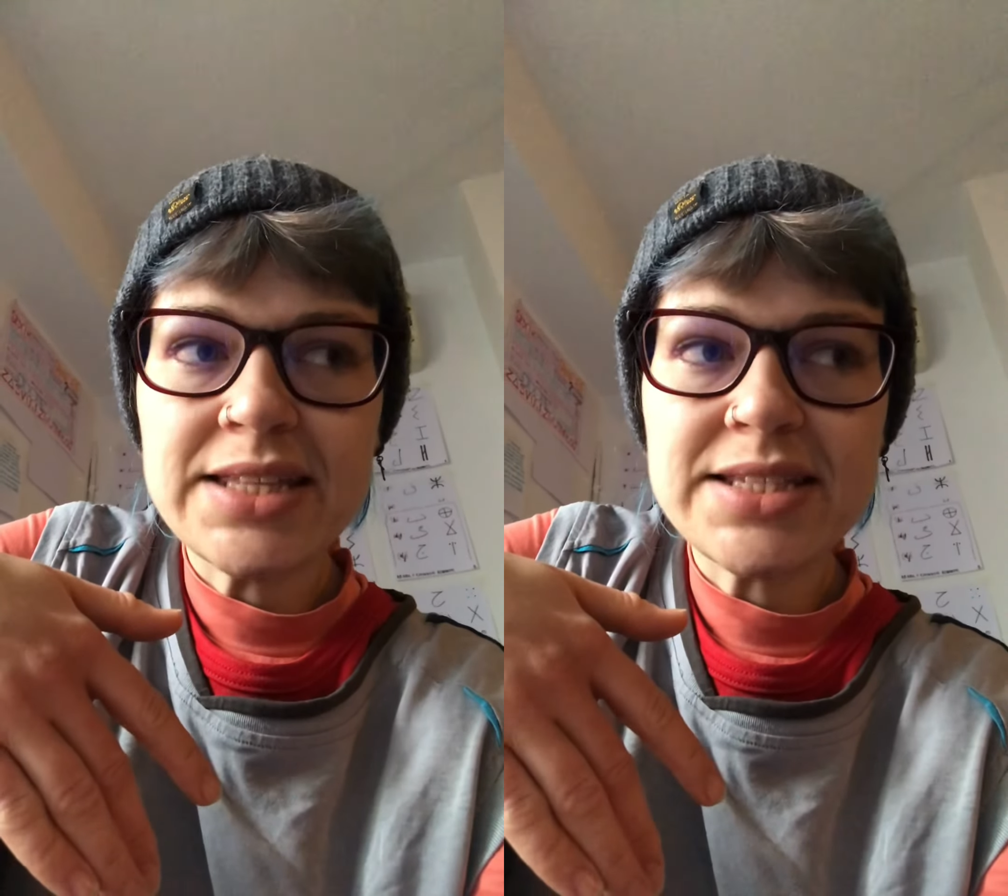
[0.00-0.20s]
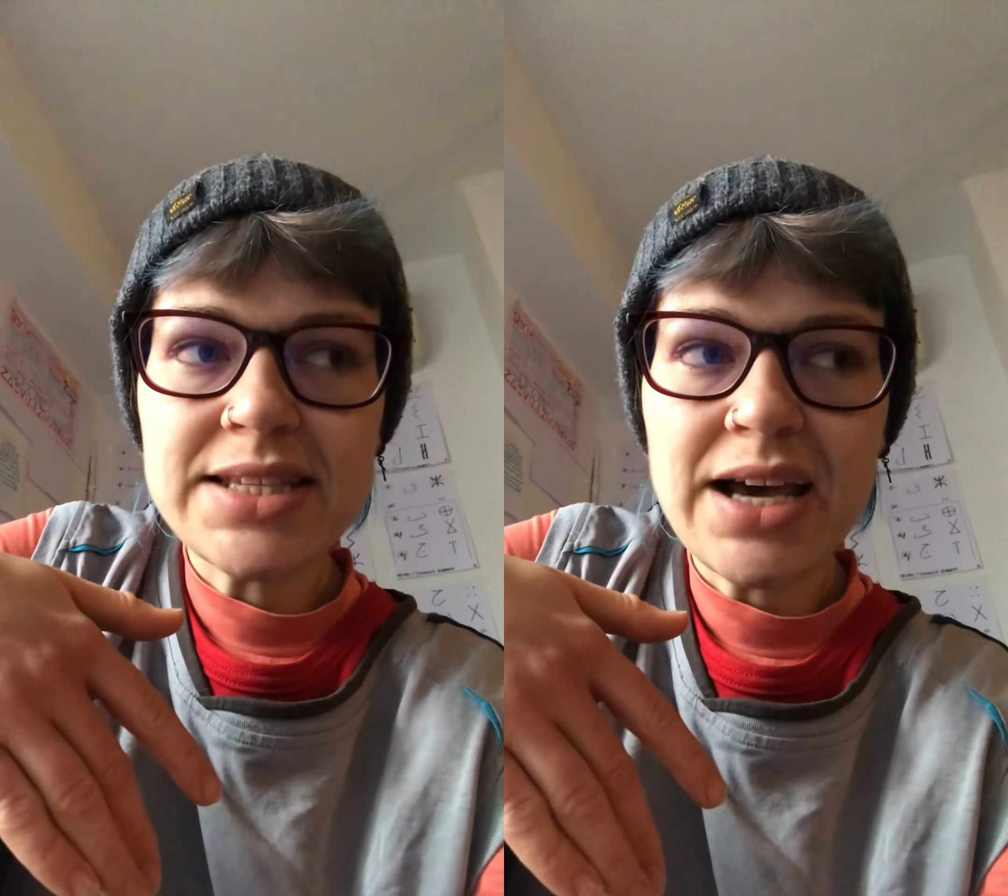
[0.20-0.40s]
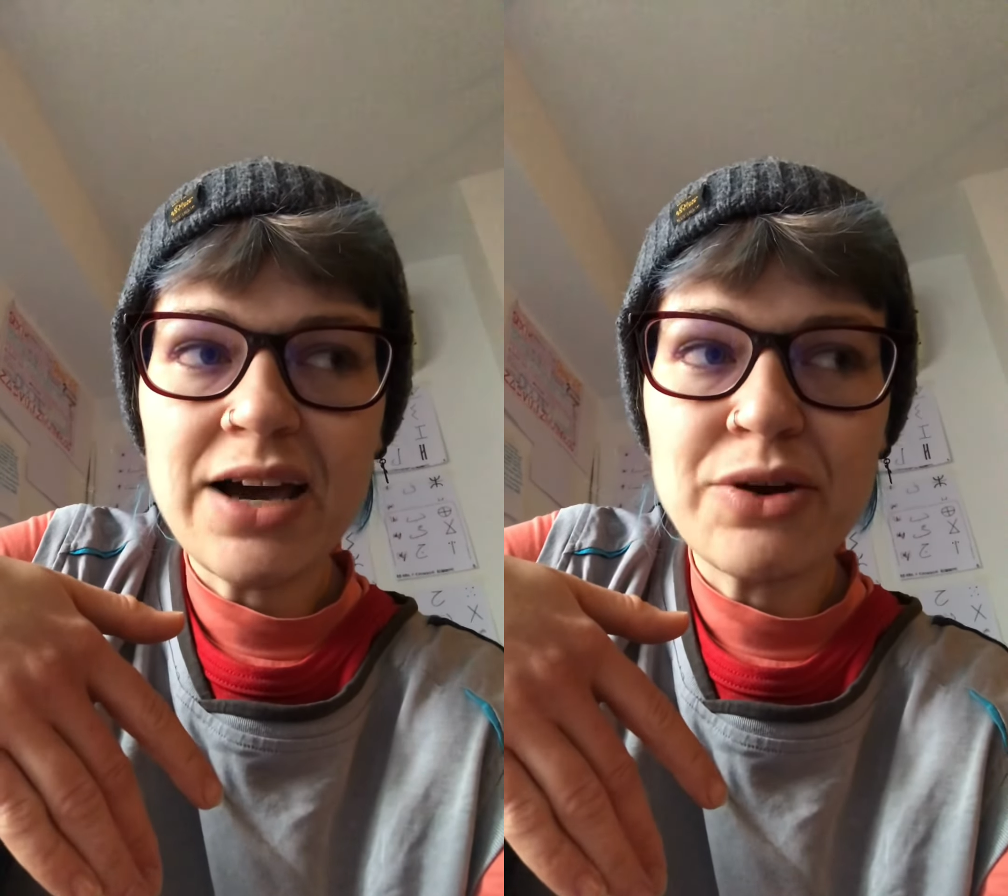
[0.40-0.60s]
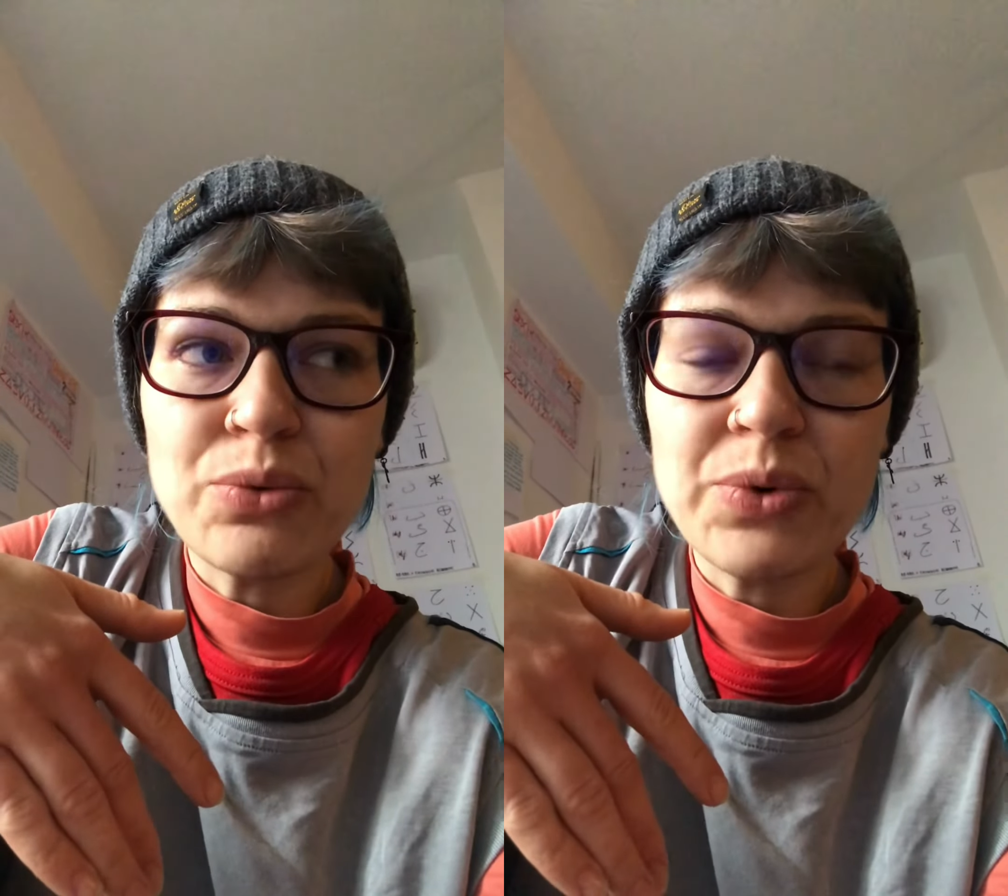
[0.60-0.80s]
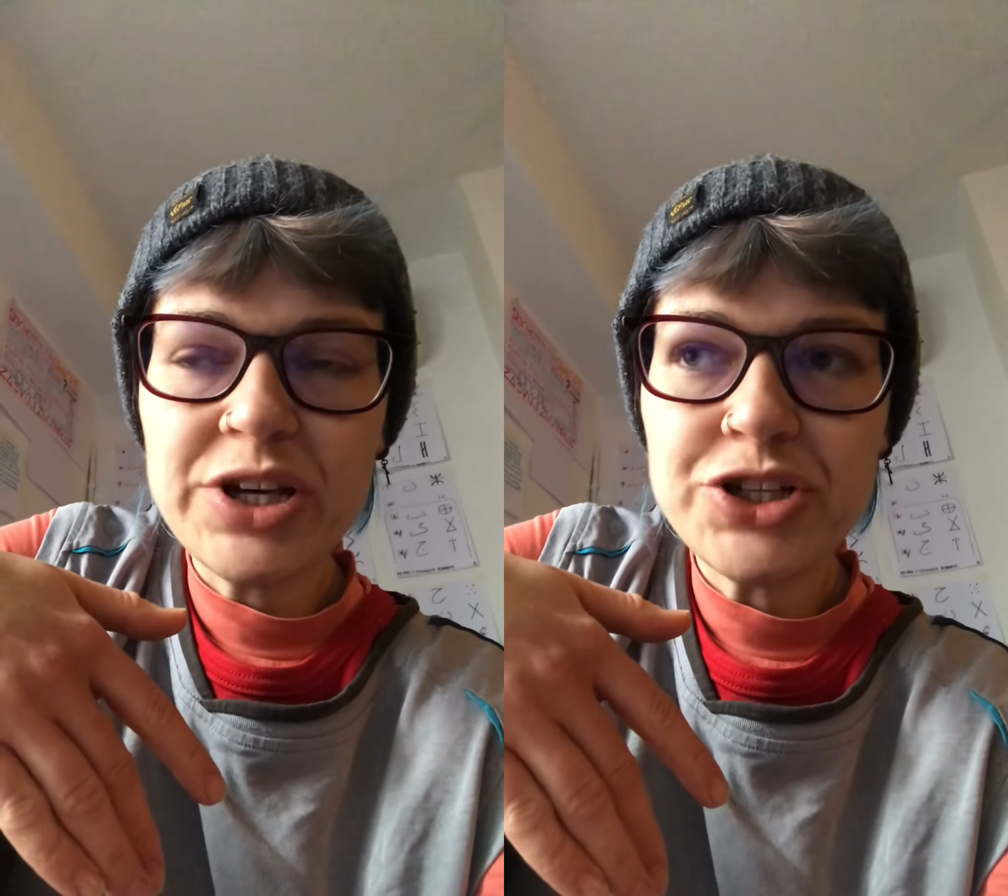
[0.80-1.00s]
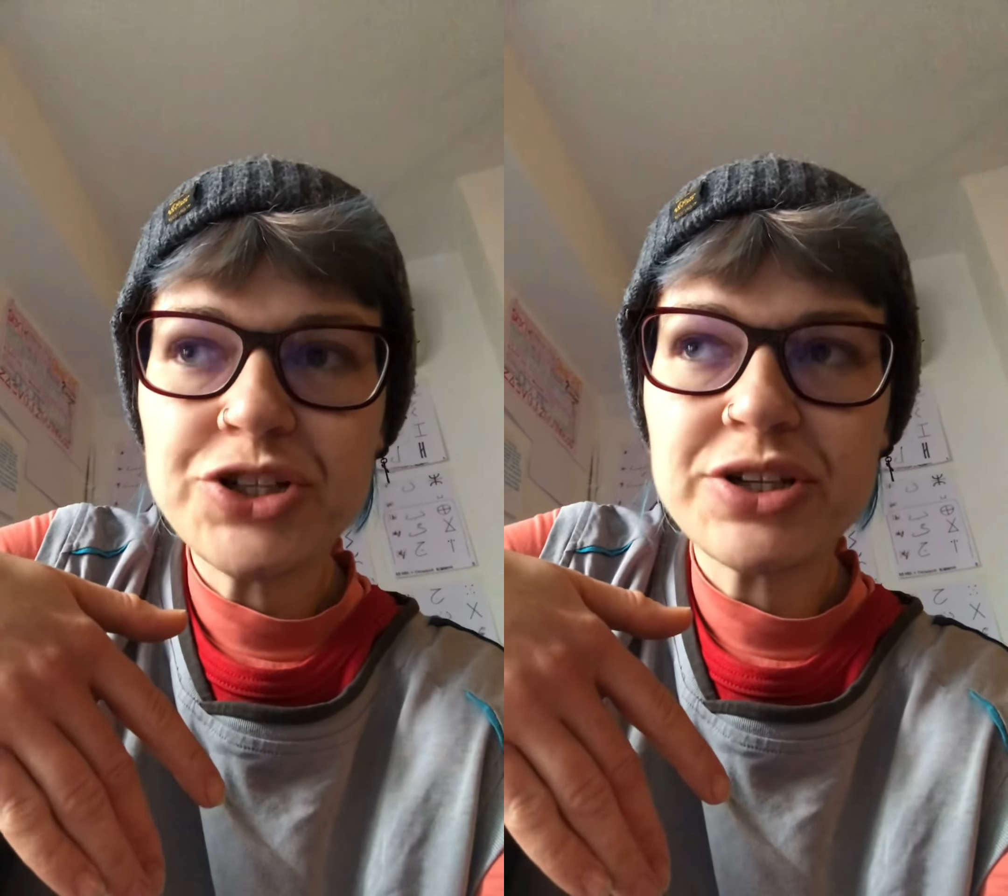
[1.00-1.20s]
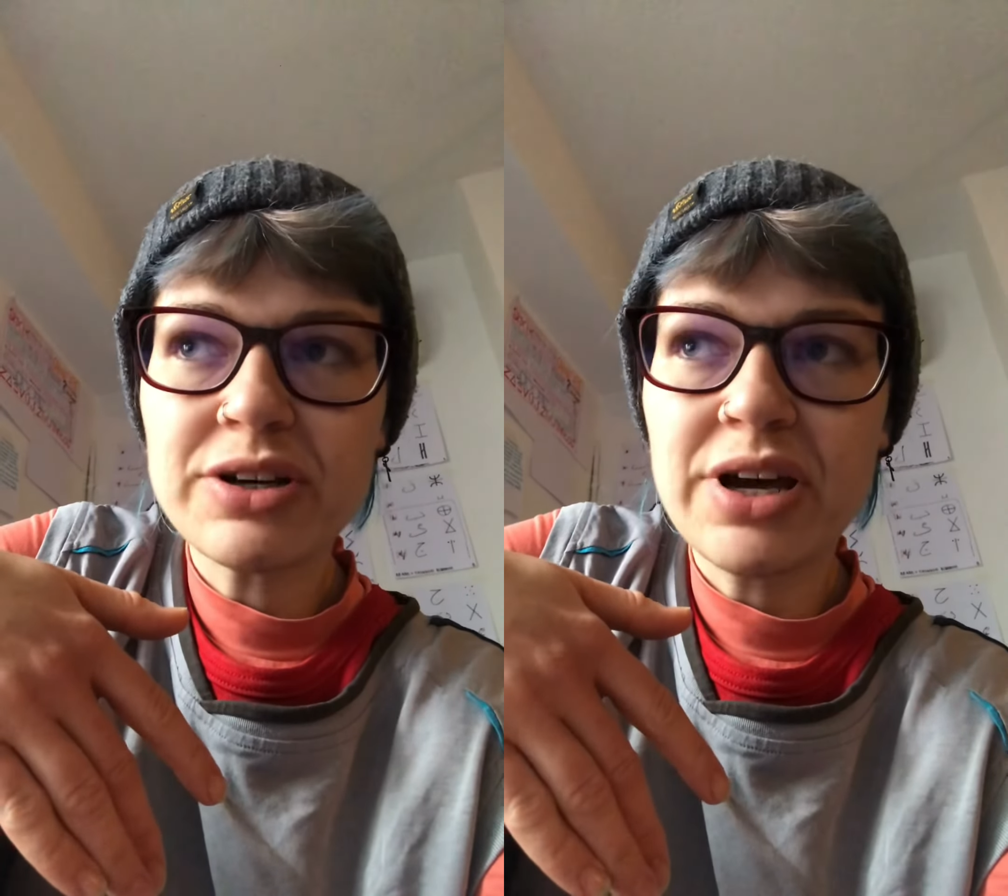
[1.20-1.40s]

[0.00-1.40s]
And I wish